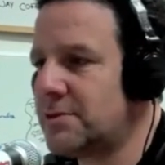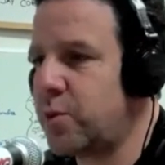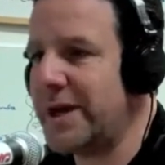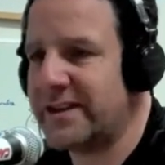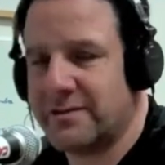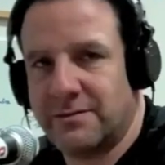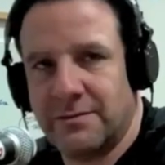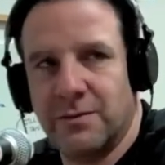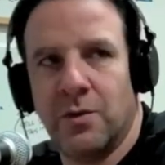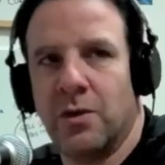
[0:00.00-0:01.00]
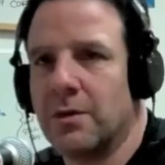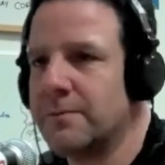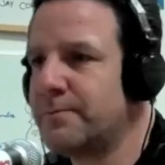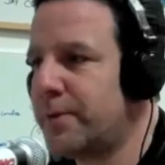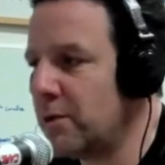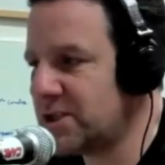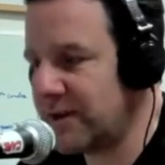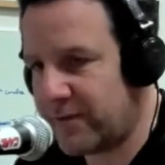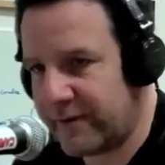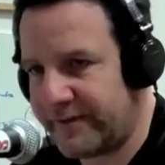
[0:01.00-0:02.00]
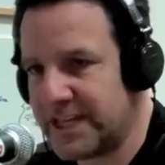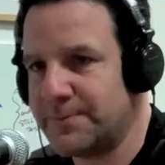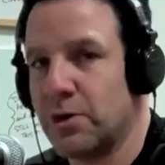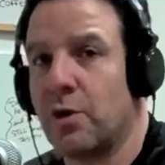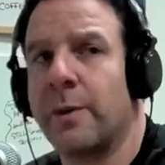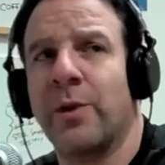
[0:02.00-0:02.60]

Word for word: tweet or post stuff on Facebook,